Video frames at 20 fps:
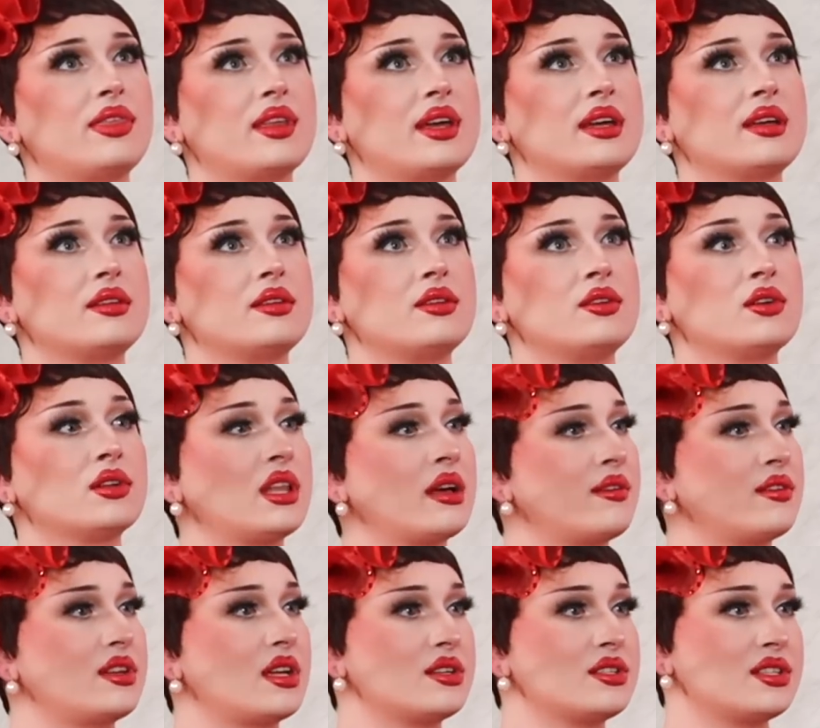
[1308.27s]
like your love
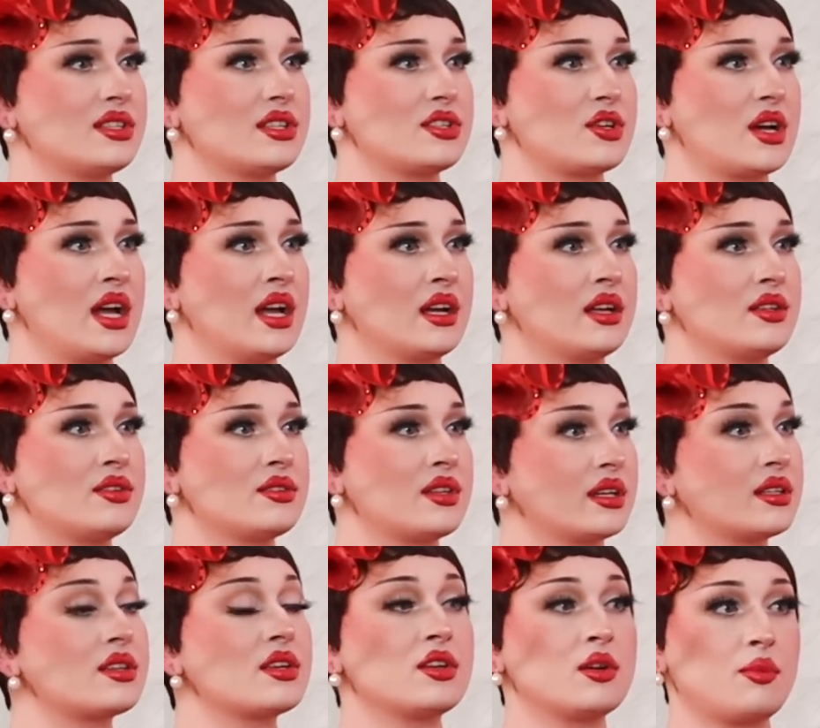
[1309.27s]
of Dungeons and Dragons, like I
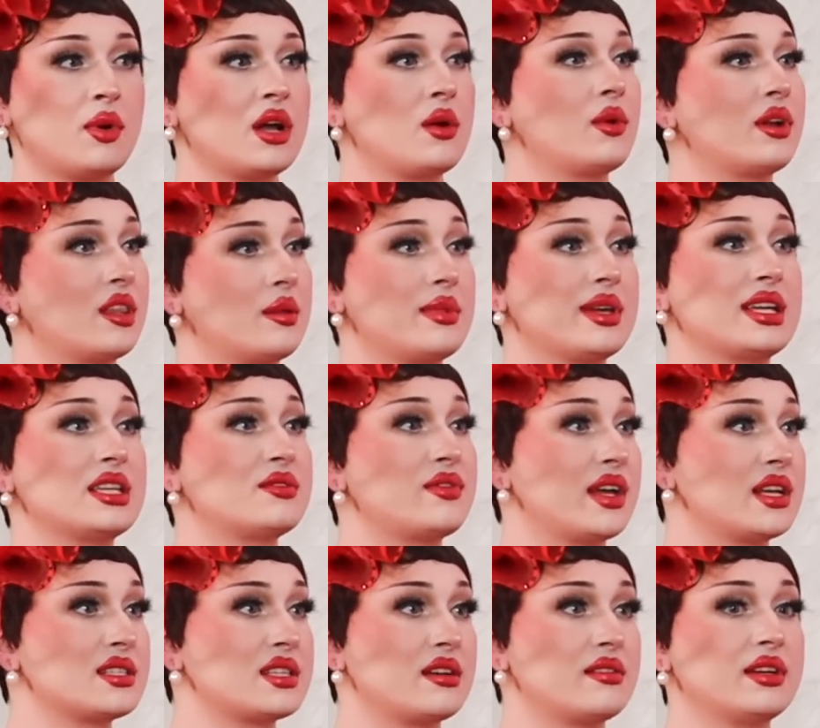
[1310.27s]
said, you're probably one of the biggest
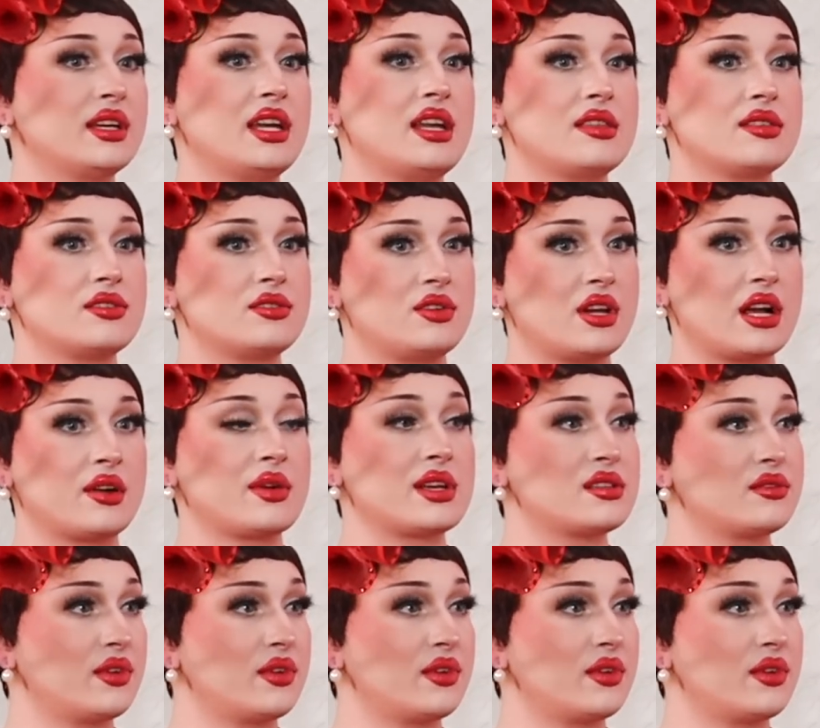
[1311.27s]
fans of it in the Drag Race